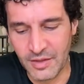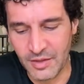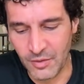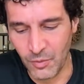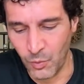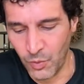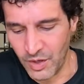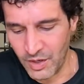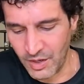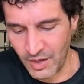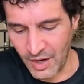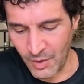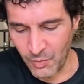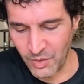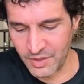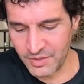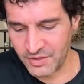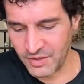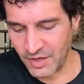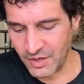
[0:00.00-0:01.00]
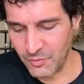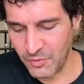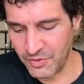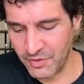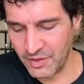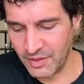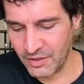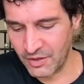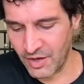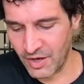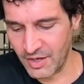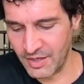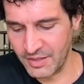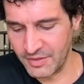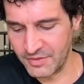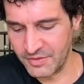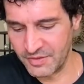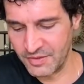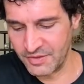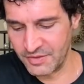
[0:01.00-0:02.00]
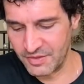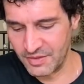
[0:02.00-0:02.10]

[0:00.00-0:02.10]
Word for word: what I want to talk with clairaudience is